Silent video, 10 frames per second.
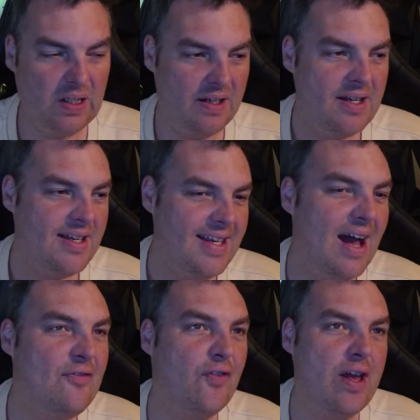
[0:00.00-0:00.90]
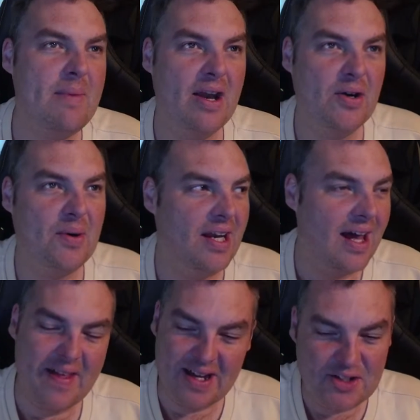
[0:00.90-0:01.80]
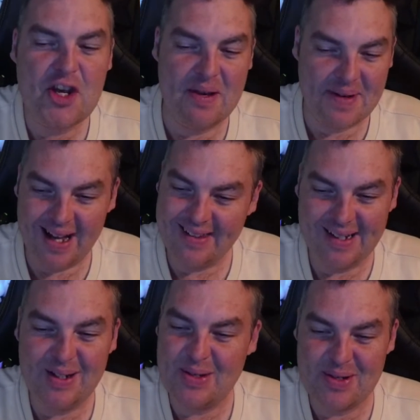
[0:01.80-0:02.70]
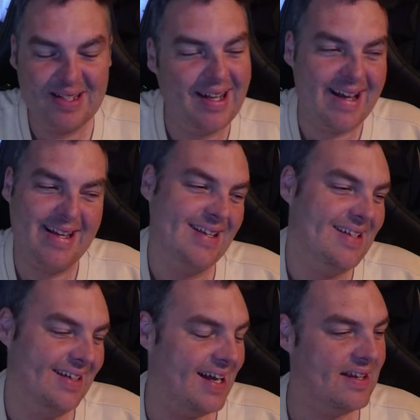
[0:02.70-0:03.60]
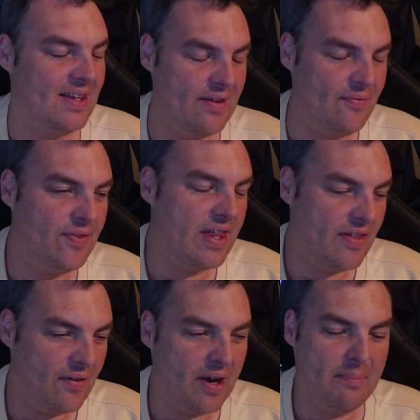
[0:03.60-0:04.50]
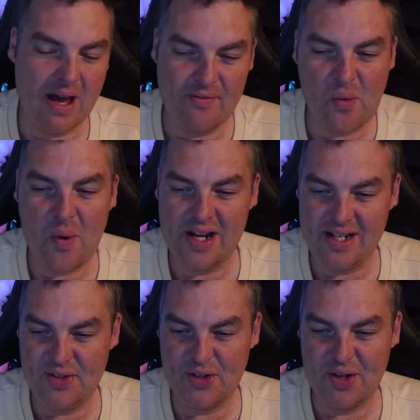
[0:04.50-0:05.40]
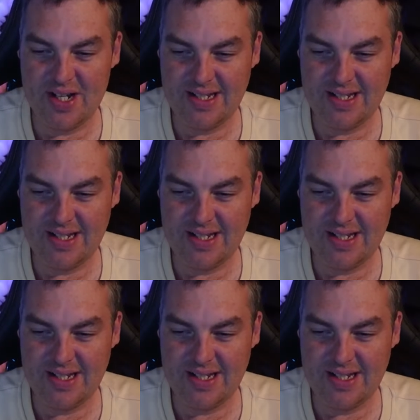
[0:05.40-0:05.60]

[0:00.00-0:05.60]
Yeah, Fremantle are like that team, aren't they, Luke? Like they're on a bit of a winning streak.